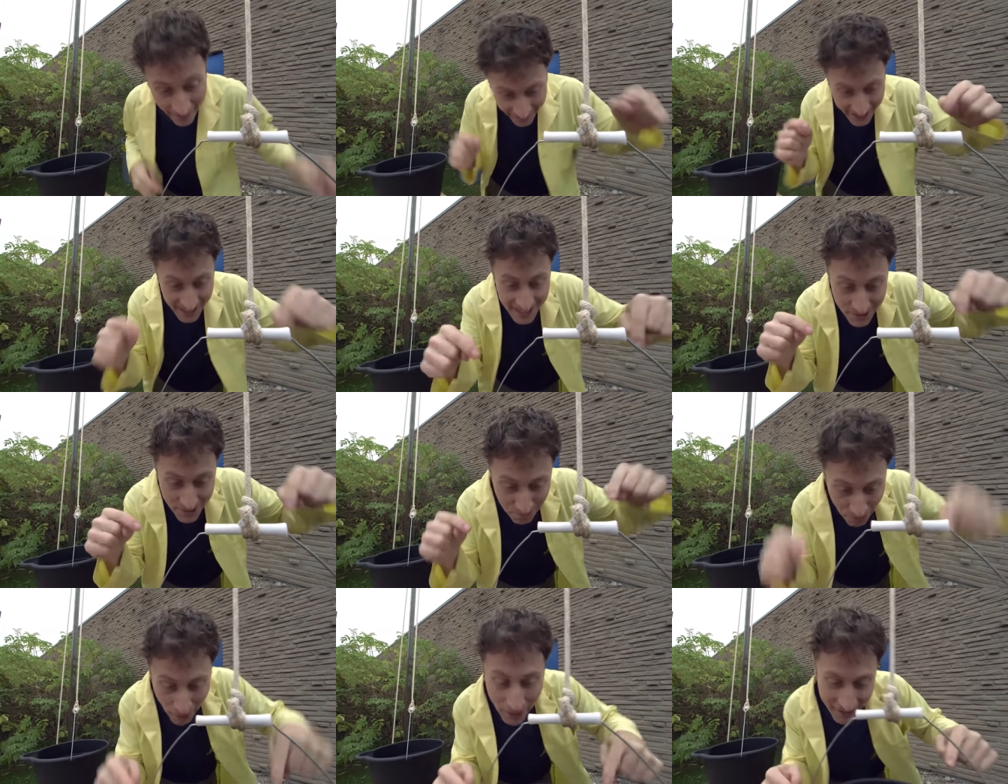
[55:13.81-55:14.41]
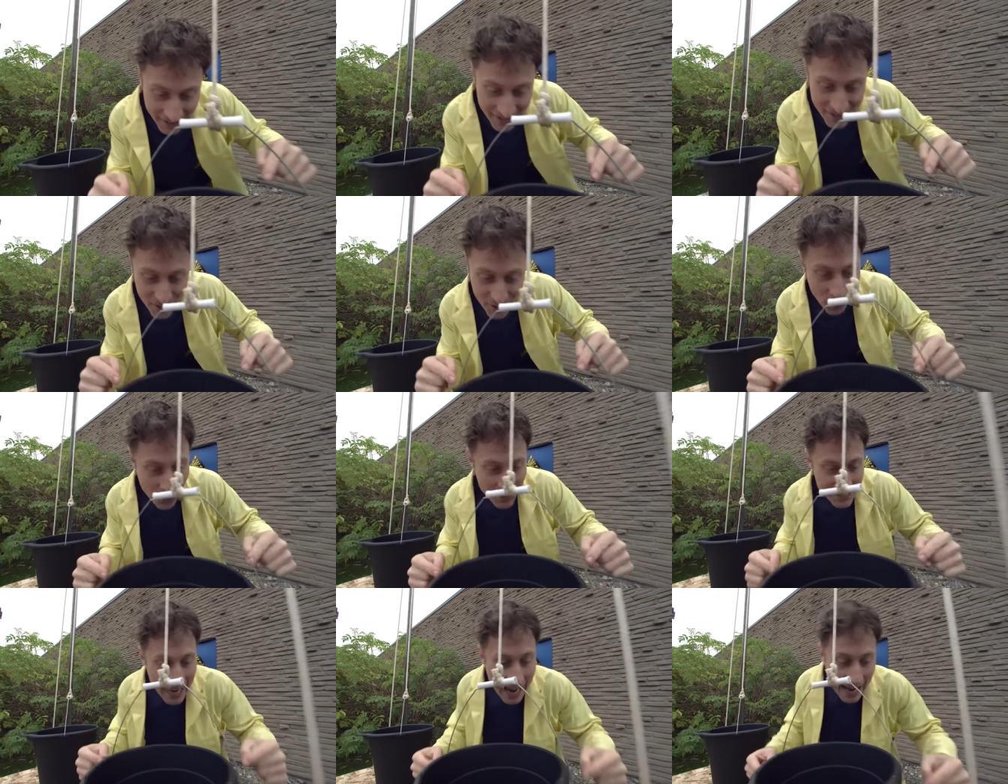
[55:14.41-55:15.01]
These buckets
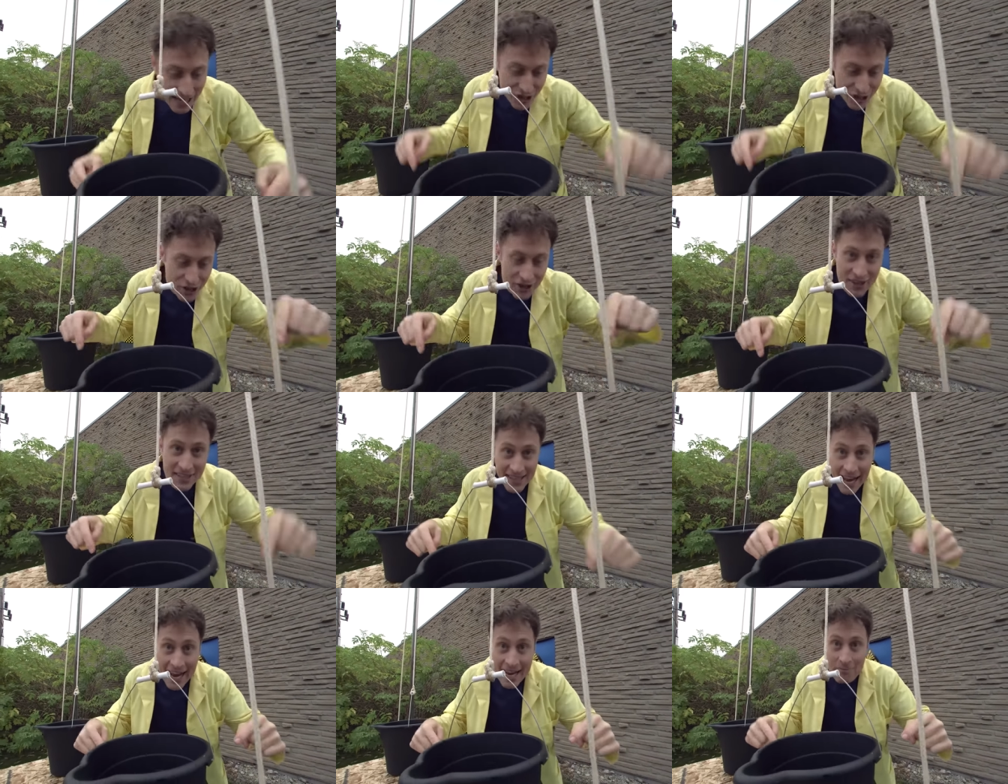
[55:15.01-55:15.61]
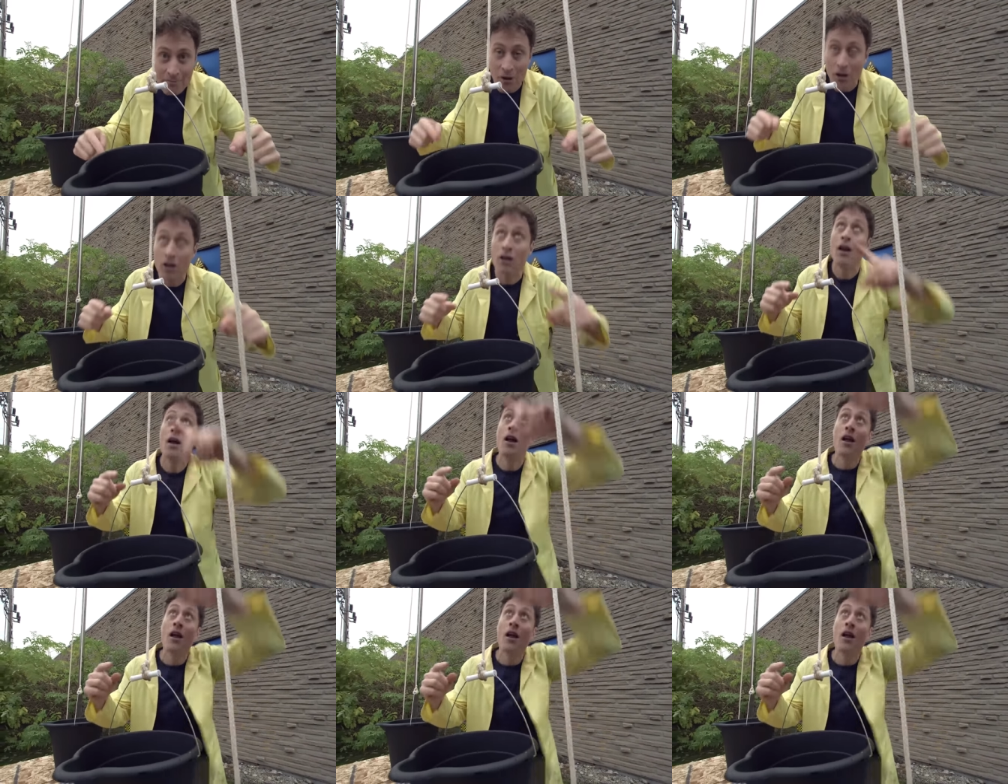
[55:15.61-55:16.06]
are attached to the table